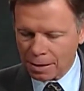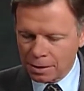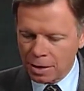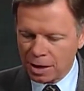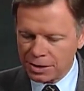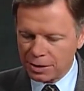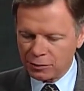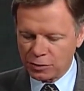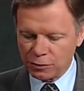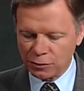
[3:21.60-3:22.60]
God
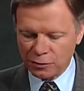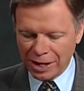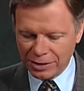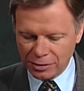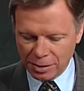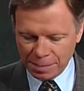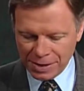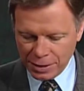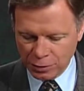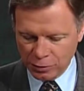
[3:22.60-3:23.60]
gives his final
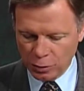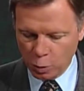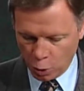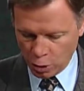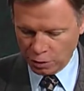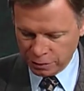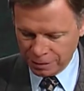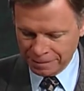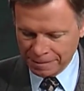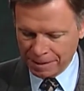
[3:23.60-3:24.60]
appeal to the world.
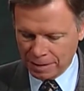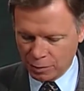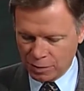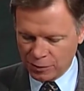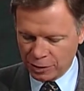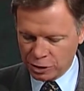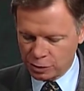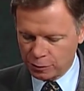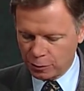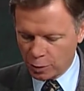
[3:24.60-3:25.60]
In
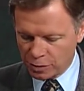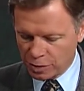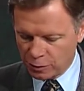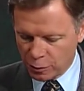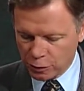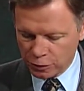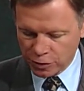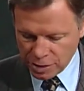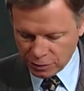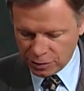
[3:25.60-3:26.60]
Revelation 14, verse
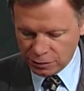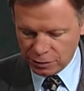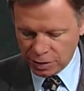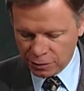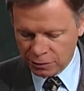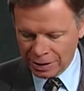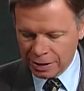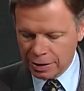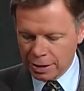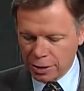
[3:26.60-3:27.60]
6, he says,
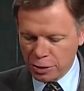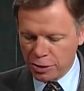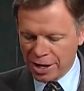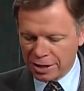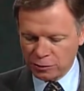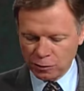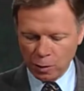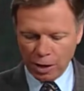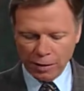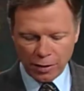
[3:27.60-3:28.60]
Then I
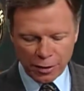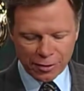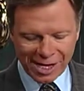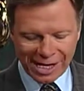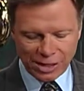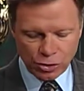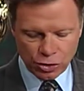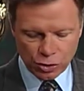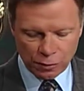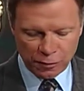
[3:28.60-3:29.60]
saw another
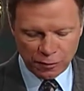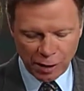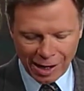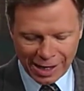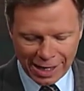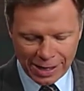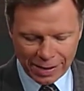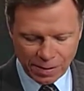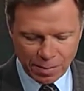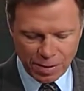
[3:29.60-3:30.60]
angel flying
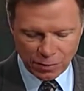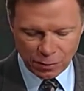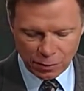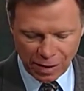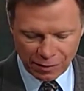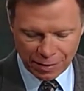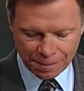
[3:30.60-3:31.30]
in the midst of heaven,